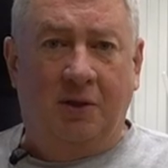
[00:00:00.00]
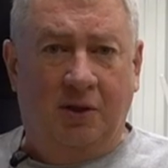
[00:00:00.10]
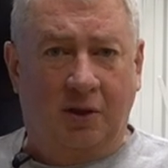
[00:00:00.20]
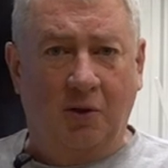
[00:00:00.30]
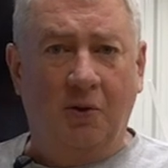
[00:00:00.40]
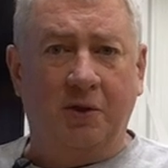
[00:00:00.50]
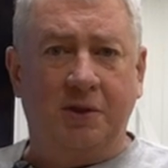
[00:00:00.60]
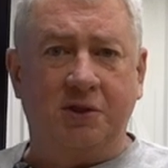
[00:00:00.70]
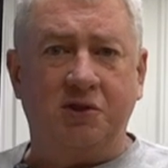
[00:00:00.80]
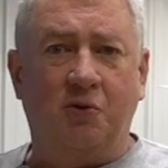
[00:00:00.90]
The goal in
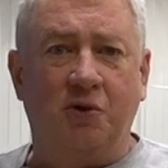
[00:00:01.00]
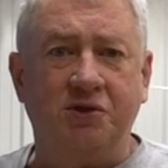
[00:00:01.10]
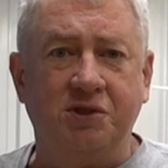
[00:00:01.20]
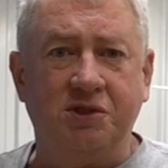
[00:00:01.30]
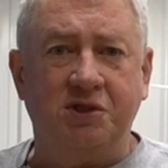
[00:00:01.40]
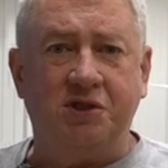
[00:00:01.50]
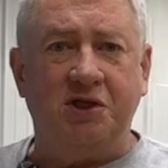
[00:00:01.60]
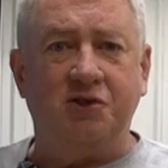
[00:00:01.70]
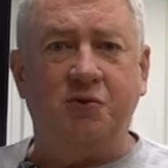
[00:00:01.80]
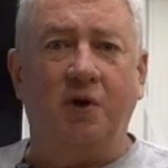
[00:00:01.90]
this course is to
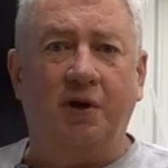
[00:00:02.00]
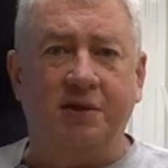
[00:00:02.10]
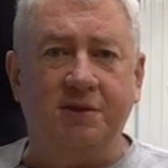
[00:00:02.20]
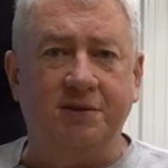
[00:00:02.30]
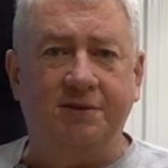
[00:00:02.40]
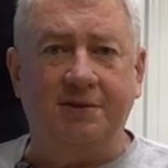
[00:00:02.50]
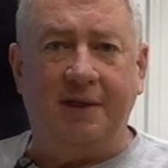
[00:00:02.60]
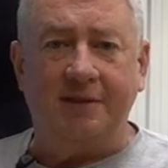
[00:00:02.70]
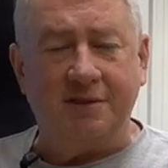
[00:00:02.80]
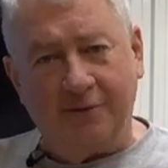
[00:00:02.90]
teach awareness.
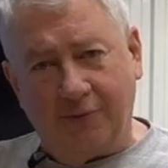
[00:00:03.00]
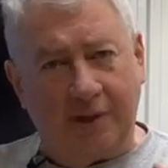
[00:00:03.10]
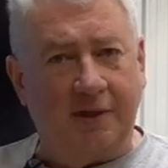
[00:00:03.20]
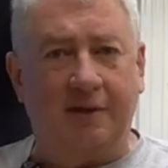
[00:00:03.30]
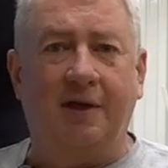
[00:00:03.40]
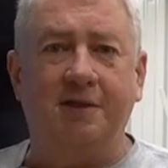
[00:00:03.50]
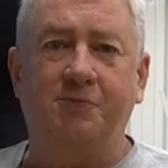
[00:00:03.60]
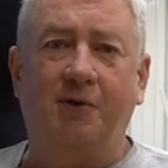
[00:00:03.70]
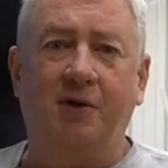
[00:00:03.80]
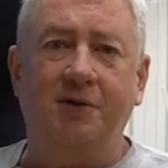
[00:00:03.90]
That's the recognize
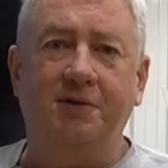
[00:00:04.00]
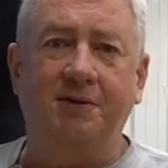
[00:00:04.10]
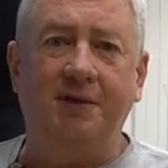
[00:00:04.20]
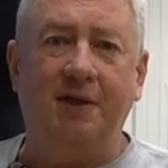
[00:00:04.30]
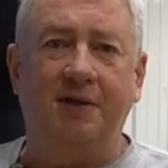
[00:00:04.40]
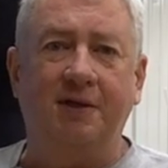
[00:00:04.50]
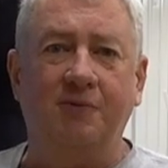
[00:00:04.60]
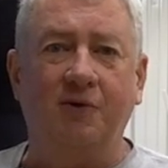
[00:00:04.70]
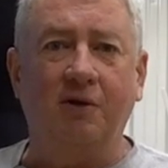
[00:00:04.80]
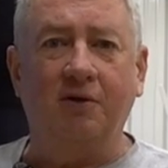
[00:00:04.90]
part. And then
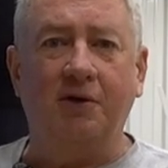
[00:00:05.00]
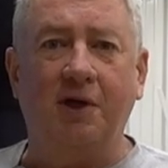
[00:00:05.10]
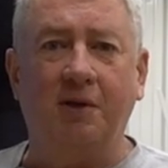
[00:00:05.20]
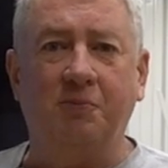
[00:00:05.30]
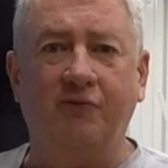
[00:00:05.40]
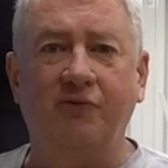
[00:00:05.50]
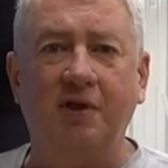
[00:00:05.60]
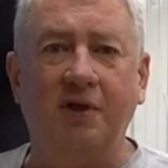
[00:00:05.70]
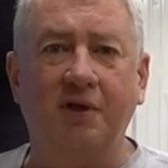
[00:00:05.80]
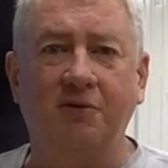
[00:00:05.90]
we're going to learn how to
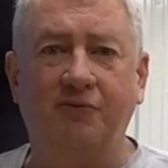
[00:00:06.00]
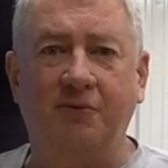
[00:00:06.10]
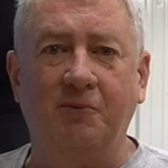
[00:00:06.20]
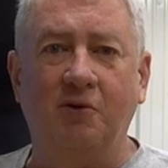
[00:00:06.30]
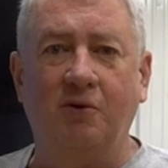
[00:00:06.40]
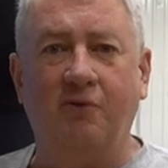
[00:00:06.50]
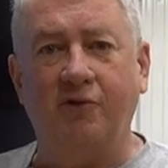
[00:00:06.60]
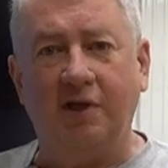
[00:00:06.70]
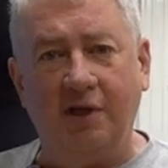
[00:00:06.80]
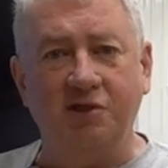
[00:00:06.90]
prevent from going over
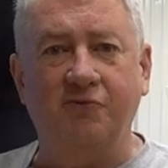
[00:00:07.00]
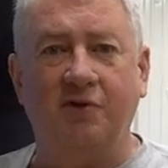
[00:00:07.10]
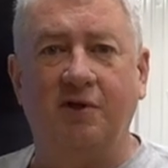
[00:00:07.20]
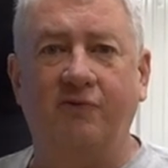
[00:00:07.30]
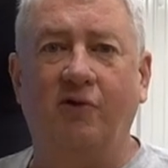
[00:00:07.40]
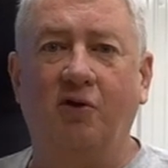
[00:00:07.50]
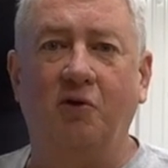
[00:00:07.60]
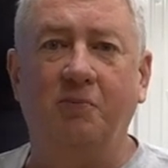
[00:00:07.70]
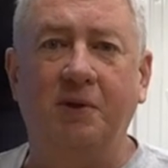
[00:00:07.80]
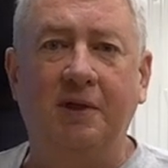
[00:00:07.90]
the edge of the
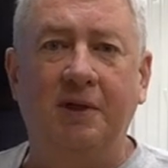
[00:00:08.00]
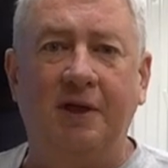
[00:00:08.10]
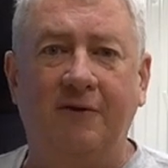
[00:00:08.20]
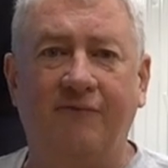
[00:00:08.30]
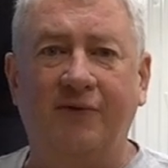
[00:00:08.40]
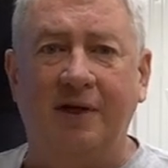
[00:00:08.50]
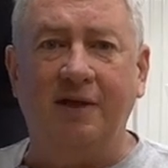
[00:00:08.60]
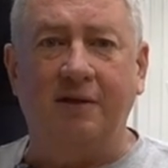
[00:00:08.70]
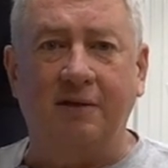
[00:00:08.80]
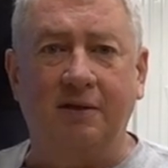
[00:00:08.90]
envelope. And
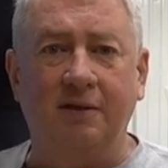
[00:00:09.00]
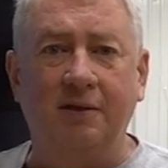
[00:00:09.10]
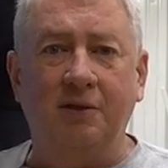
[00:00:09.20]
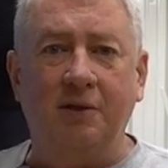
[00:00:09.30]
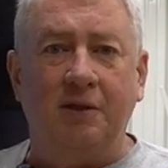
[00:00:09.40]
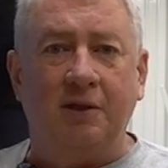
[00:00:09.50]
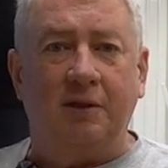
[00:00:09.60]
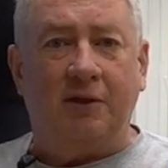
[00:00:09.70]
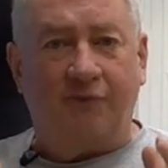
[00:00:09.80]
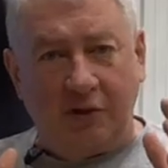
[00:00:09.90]
finally,
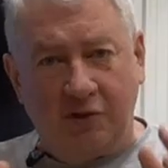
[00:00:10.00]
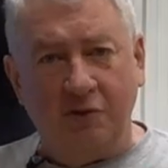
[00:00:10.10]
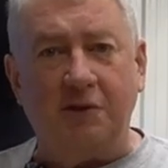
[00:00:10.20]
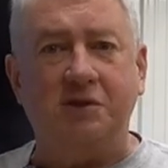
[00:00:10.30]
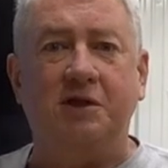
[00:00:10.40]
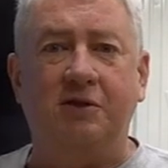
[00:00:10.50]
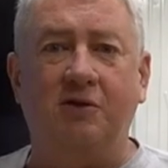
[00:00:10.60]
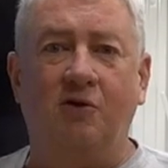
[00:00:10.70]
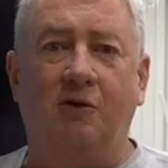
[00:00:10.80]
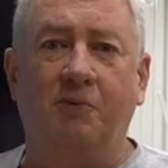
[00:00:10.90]
if we do exceed
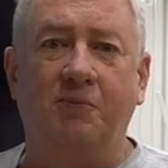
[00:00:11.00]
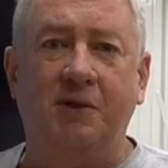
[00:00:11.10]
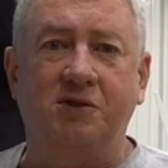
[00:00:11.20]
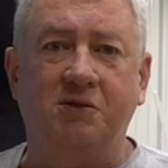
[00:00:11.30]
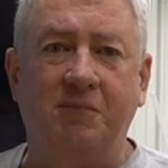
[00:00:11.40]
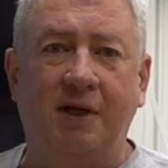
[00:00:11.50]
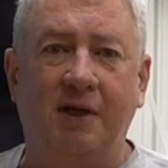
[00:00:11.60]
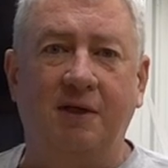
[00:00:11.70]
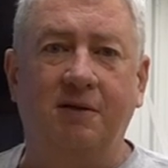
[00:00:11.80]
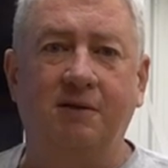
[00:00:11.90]
the normal pitch and
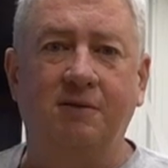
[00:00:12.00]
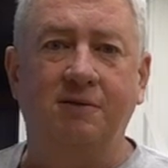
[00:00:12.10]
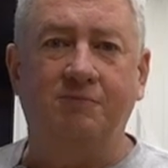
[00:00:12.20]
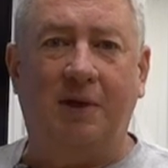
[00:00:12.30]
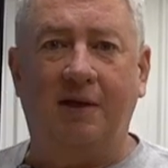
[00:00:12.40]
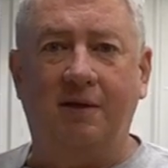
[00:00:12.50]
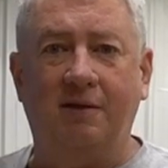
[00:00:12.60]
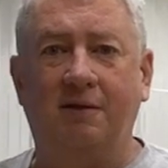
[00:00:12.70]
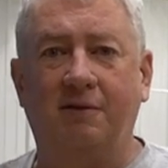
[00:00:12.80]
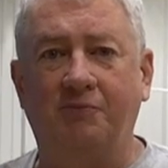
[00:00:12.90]
bank
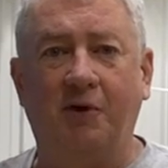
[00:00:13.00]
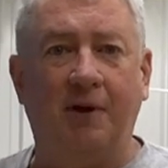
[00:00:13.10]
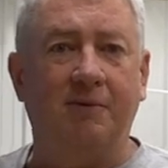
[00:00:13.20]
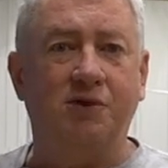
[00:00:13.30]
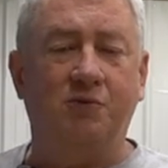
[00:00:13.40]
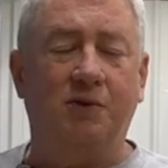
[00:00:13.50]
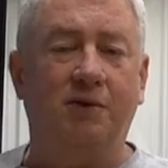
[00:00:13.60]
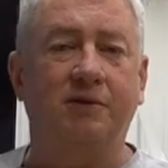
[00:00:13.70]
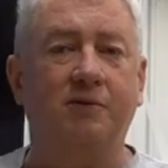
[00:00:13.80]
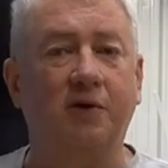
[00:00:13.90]
parameters,
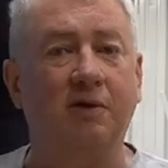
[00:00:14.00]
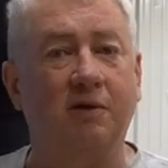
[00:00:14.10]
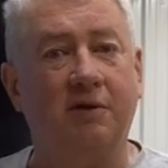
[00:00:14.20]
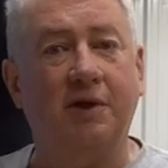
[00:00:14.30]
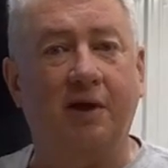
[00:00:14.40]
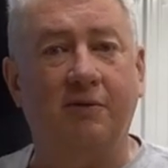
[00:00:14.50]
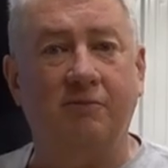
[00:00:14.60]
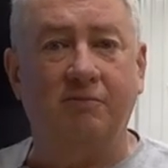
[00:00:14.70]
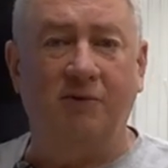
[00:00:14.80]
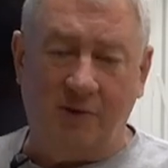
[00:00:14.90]
well, then we're going to learn how to
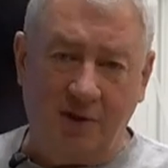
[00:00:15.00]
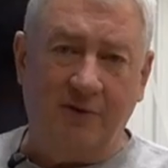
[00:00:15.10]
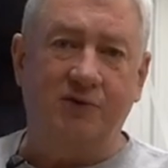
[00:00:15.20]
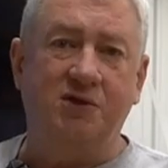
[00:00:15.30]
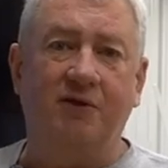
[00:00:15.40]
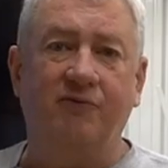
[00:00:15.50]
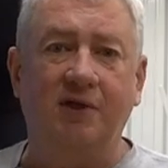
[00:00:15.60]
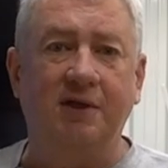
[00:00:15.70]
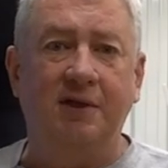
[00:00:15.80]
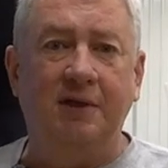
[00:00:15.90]
recover safely.